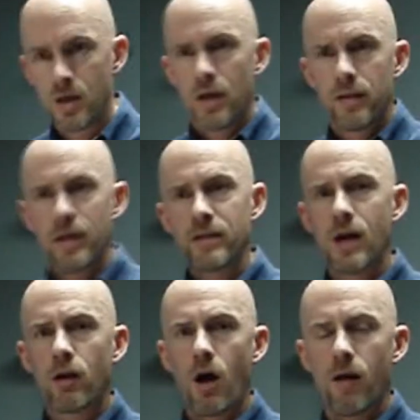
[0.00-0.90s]
They take
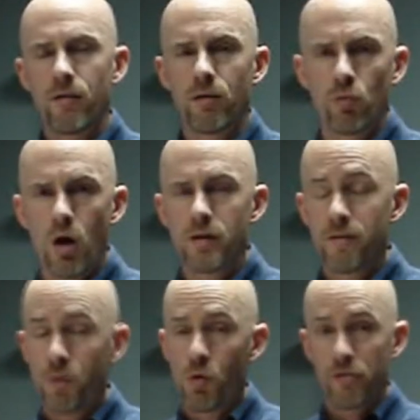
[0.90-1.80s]
off,
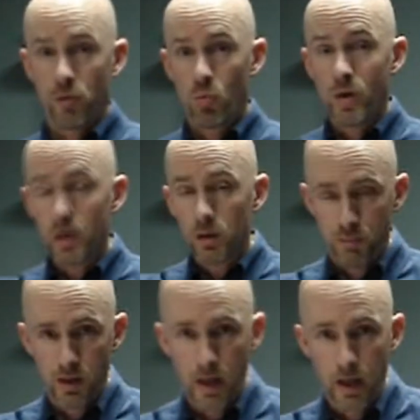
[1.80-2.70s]
rendezvous with the real
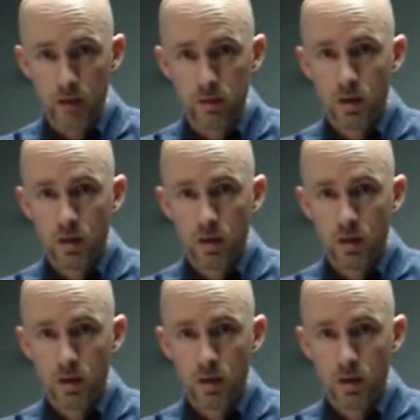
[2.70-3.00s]
plane.